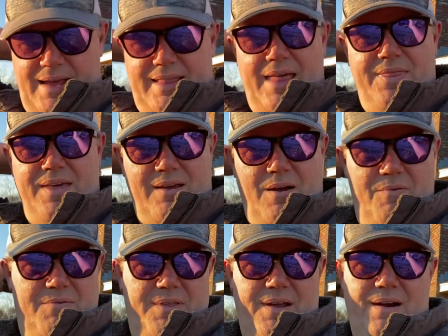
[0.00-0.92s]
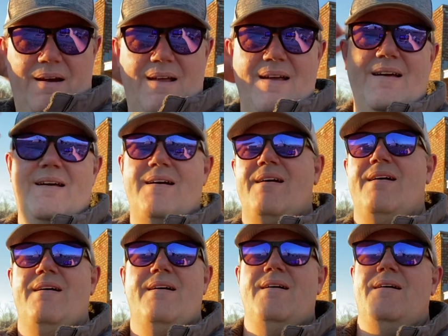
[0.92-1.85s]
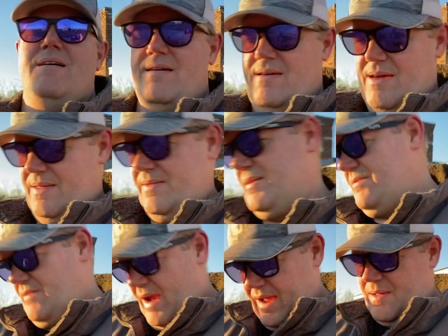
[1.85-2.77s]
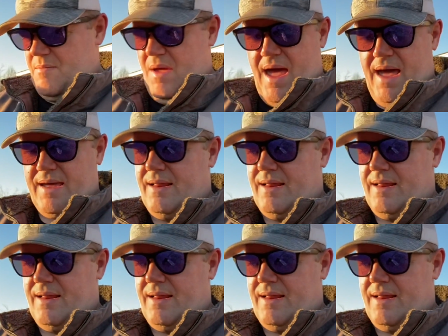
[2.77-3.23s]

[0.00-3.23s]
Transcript: that thing over there and then drag it back.